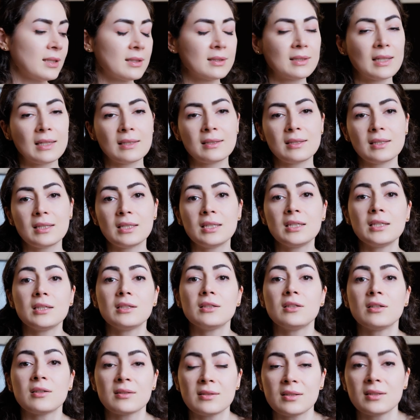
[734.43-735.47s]
that he
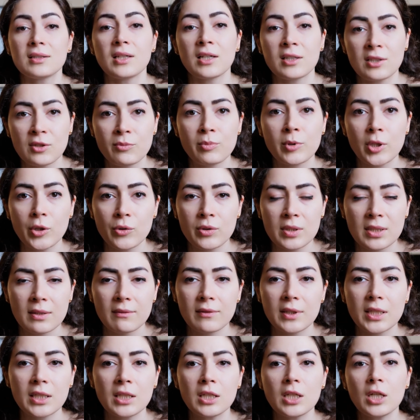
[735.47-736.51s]
does it
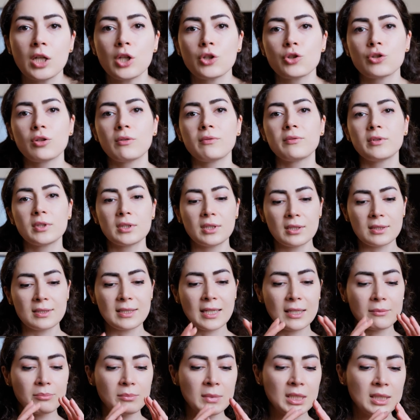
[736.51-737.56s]
explosively. So what does
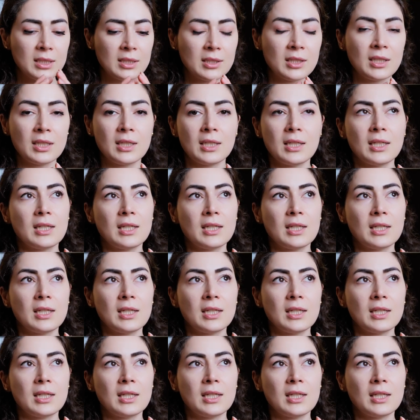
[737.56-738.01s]
that mean?